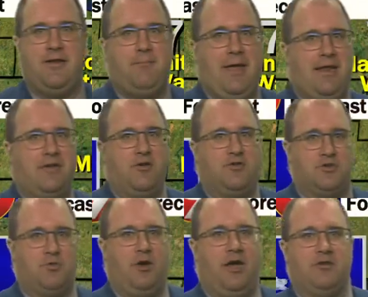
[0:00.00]
in
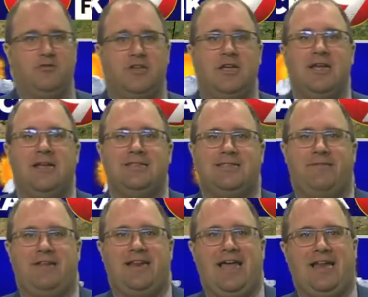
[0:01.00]
Manitowish Waters,
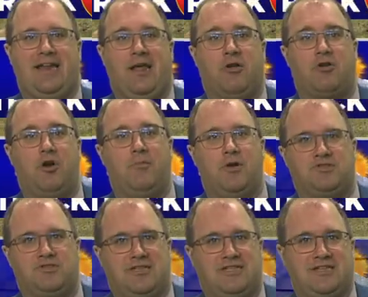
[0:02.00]
79 in Elko.
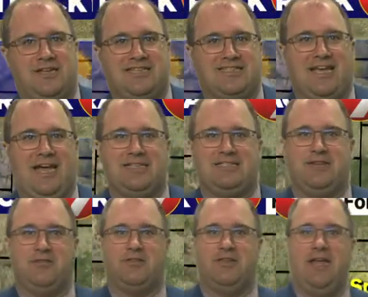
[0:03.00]
Mostly sunny skies
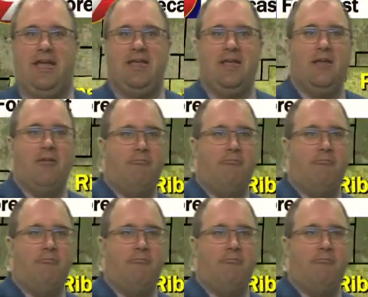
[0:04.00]
here today.